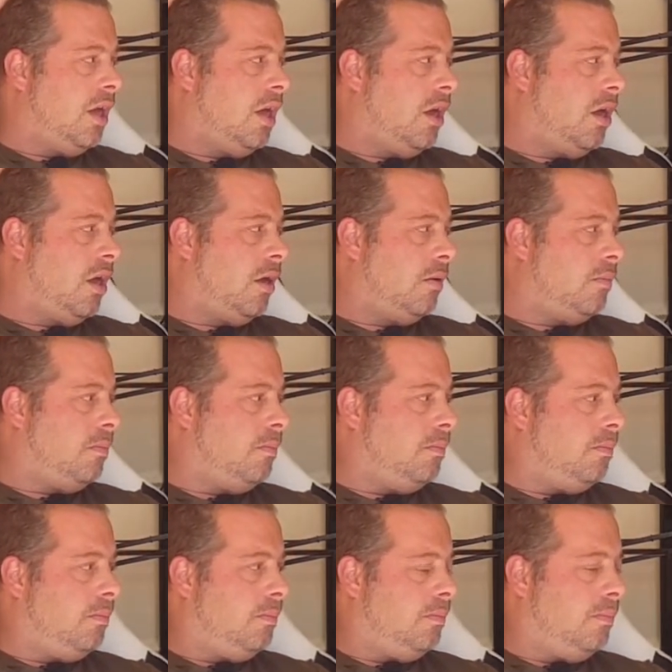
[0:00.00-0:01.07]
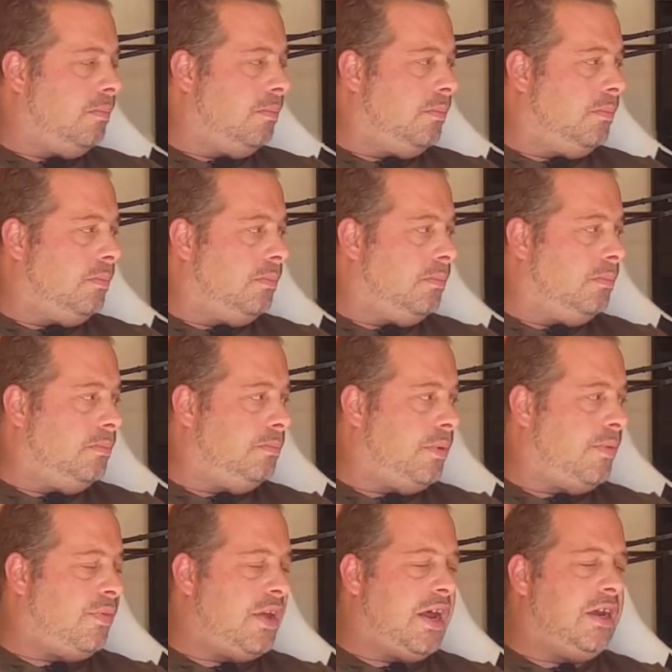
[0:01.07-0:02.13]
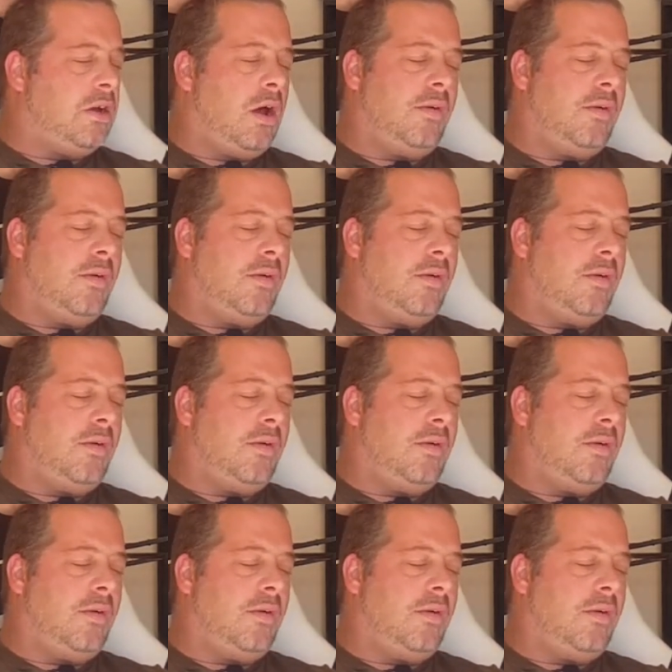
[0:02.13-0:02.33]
but then